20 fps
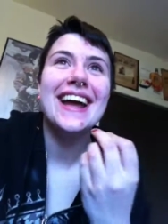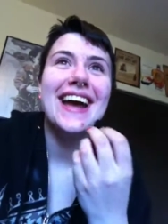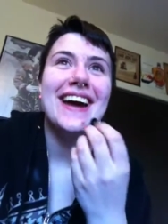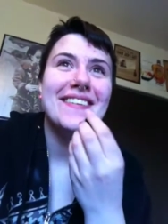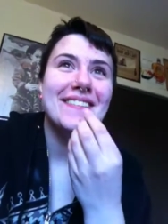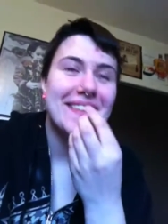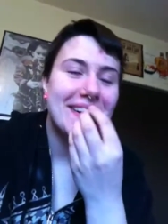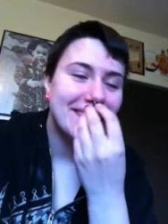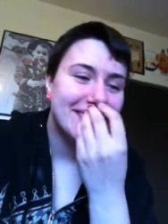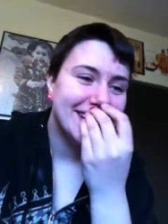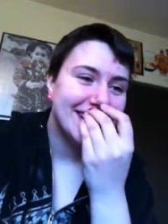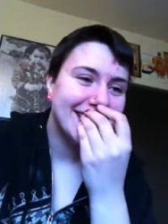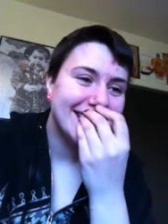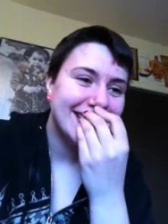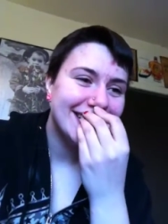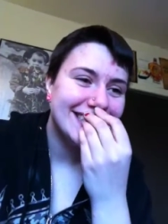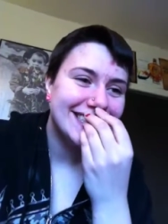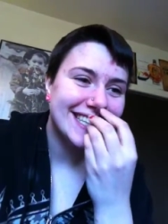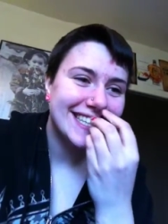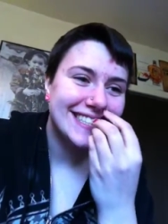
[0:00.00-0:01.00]
I can't remember he
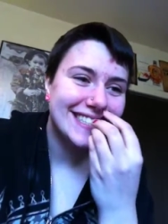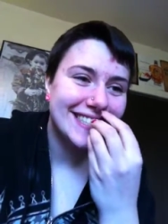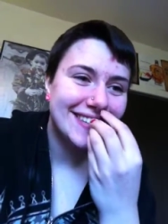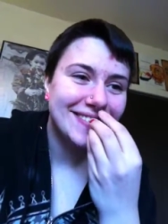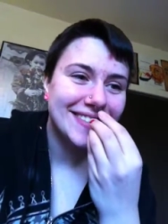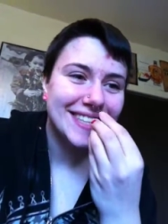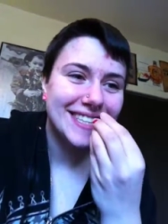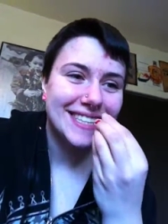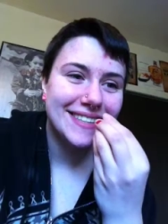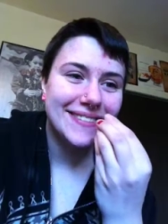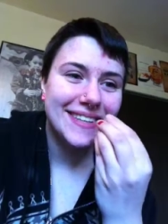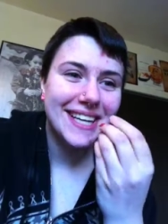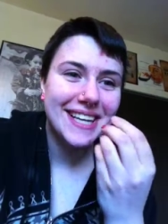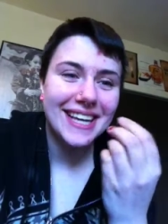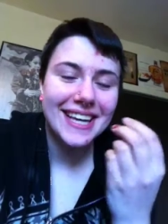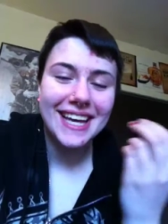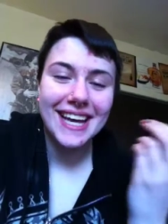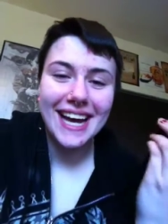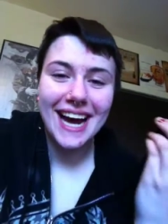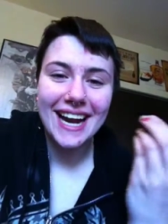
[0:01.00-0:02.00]
like said something to me
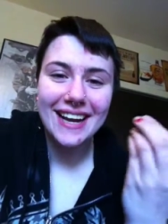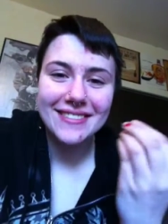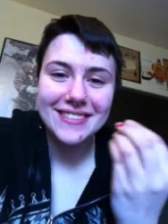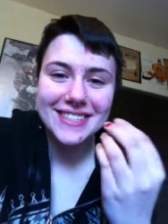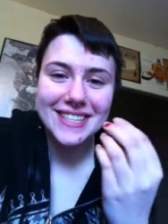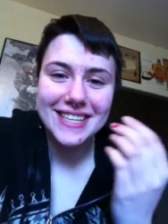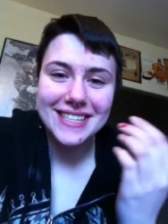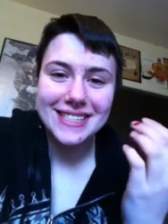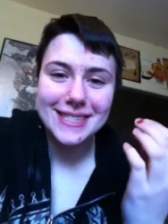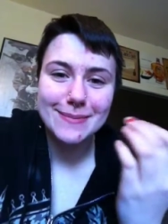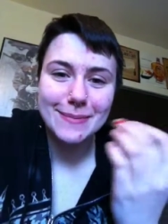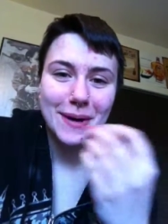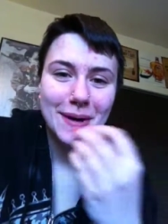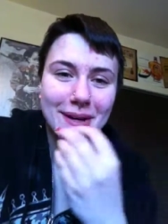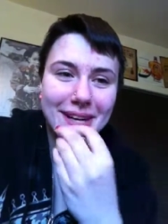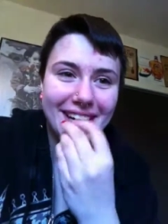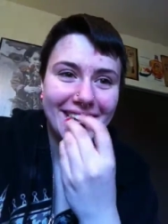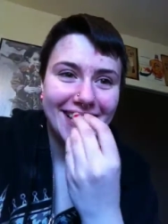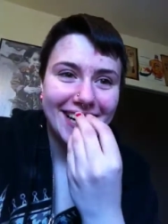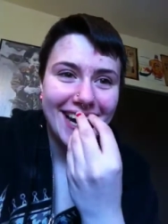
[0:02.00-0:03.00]
like he kind of was like
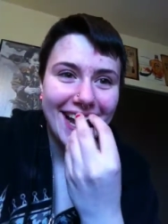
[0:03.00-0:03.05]
smirking